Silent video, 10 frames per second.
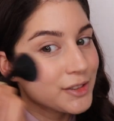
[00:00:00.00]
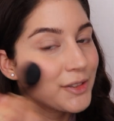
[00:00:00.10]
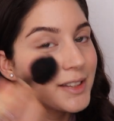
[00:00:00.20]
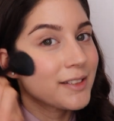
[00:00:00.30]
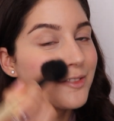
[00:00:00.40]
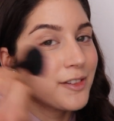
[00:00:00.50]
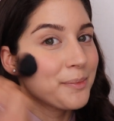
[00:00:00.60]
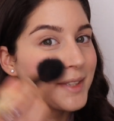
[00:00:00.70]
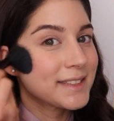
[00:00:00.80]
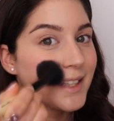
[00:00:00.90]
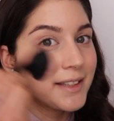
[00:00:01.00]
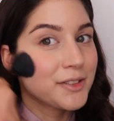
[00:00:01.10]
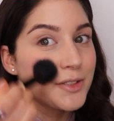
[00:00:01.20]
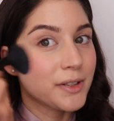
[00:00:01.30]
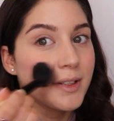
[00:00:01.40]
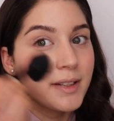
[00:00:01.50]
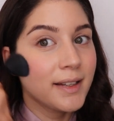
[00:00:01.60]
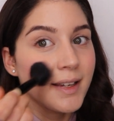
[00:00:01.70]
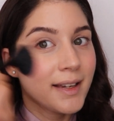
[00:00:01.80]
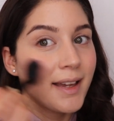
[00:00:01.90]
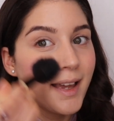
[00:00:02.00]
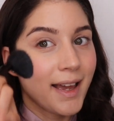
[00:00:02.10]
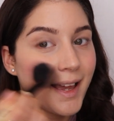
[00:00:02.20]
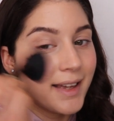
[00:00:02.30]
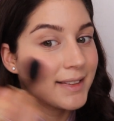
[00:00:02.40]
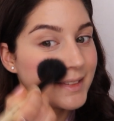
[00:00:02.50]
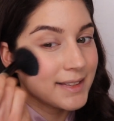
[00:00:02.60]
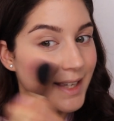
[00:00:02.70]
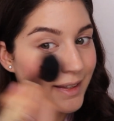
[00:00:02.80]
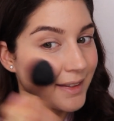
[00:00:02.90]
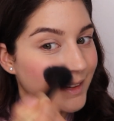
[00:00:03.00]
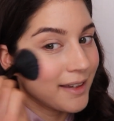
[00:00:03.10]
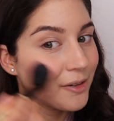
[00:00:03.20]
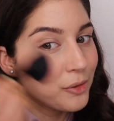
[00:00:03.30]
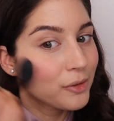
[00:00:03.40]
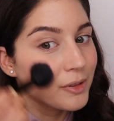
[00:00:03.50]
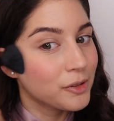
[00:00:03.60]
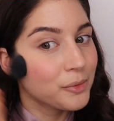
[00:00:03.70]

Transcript: starting from the center and taking it all the